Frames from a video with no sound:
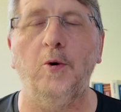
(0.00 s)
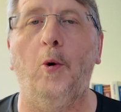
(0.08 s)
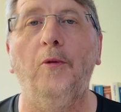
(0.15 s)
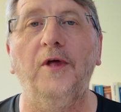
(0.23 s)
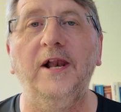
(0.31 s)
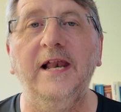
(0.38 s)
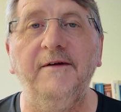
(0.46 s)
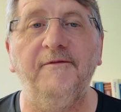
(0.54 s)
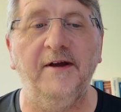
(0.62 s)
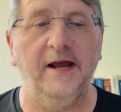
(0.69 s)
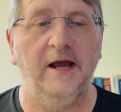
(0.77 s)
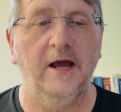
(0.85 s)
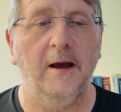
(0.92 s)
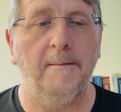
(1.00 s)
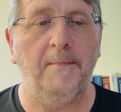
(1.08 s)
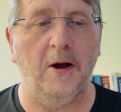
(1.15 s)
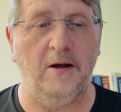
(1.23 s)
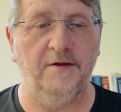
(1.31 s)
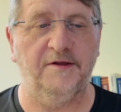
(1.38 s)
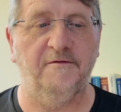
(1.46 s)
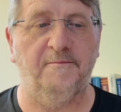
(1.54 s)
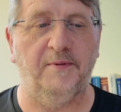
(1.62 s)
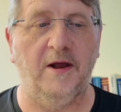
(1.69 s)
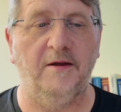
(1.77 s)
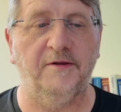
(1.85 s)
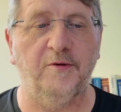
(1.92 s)
or the living parts of
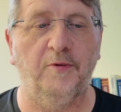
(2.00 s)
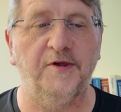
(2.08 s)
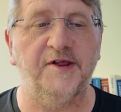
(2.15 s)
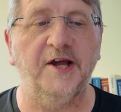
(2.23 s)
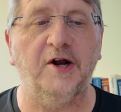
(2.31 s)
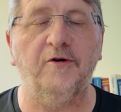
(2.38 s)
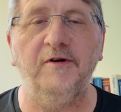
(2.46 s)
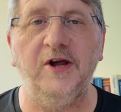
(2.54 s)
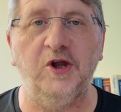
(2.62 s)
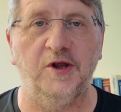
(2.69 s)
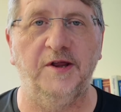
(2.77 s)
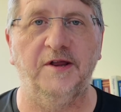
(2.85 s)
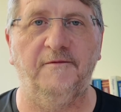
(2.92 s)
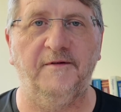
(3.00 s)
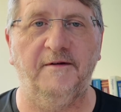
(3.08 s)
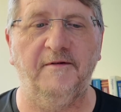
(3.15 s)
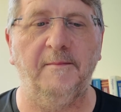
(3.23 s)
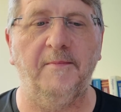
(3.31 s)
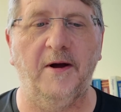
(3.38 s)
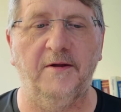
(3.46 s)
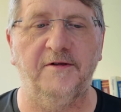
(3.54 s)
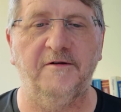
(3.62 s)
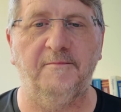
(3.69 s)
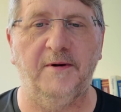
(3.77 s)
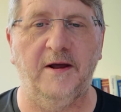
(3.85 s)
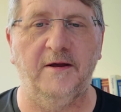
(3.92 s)
plants, or the secretions of living parts
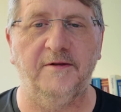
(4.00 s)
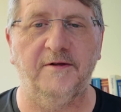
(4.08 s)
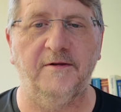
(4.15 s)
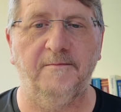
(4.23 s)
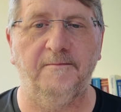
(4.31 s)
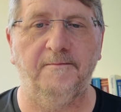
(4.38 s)
of plants.